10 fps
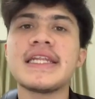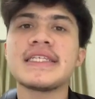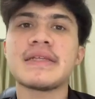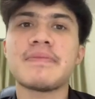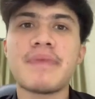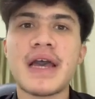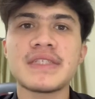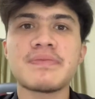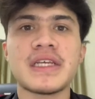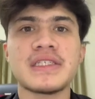is the
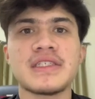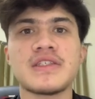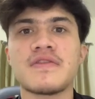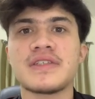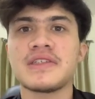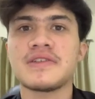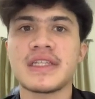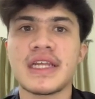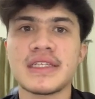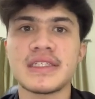best measure of central
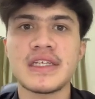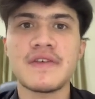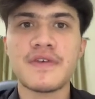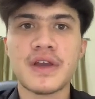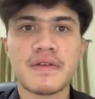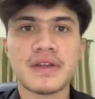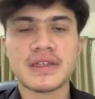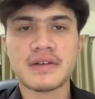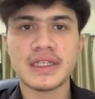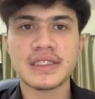tendency for
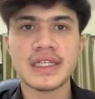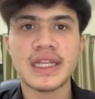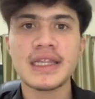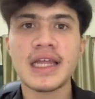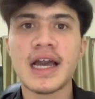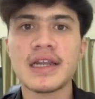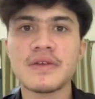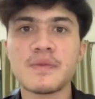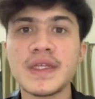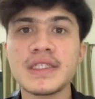characterizing data.
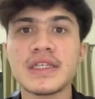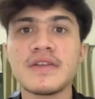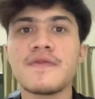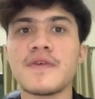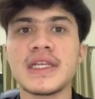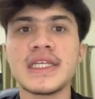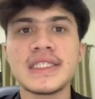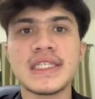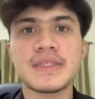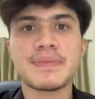The reason for
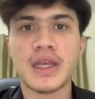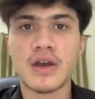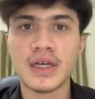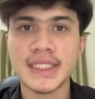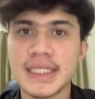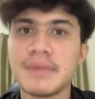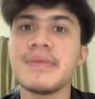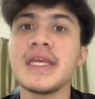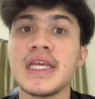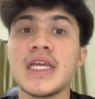this is because the
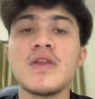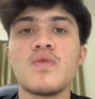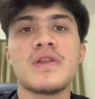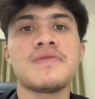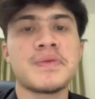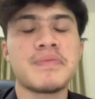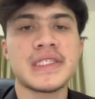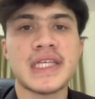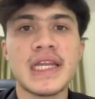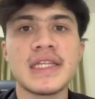median will
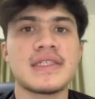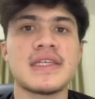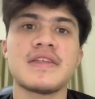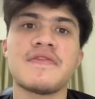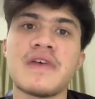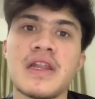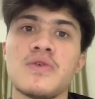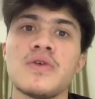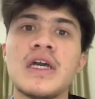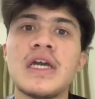represent the center
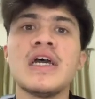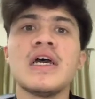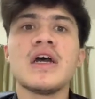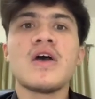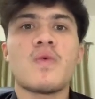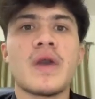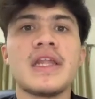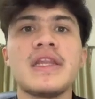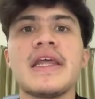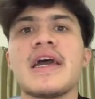value.
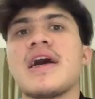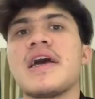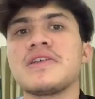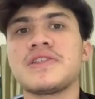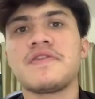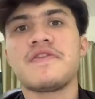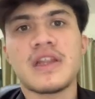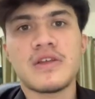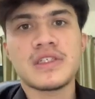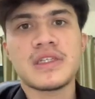When there are extreme
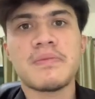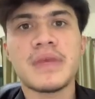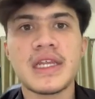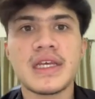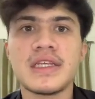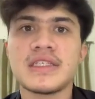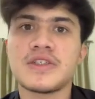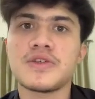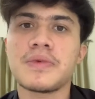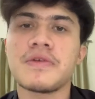values, the median is
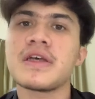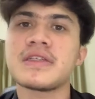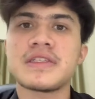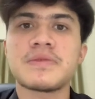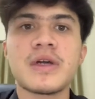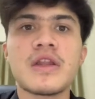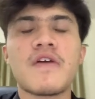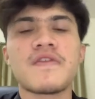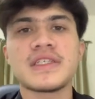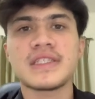a superior assessment
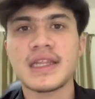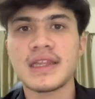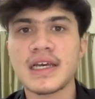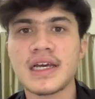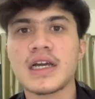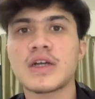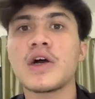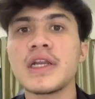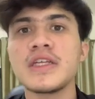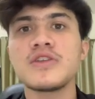of the center
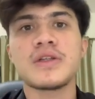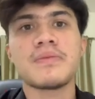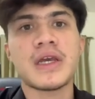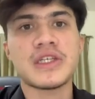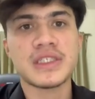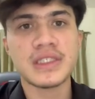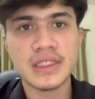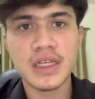according to the measures